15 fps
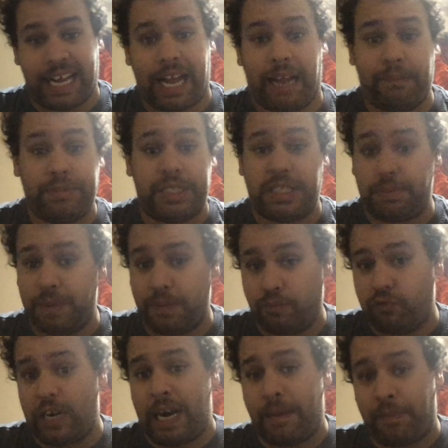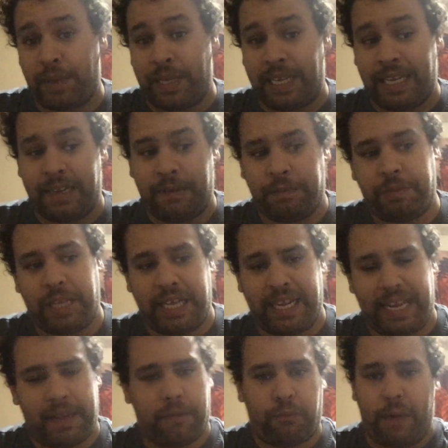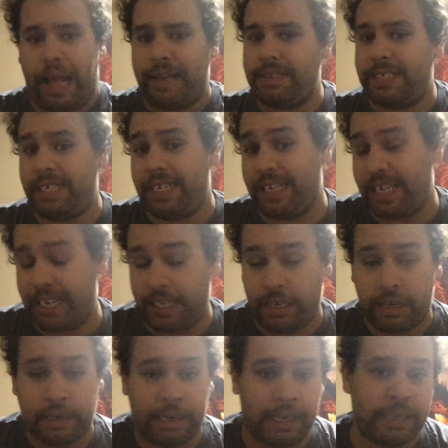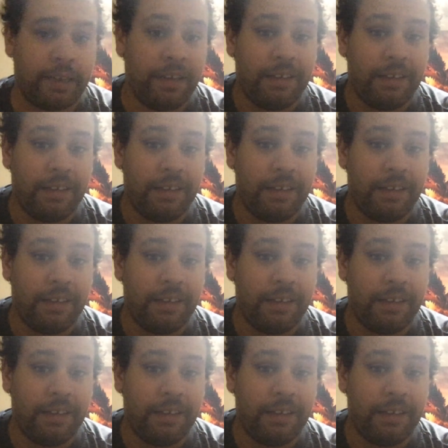I've just been rambling, like, waxing idiotic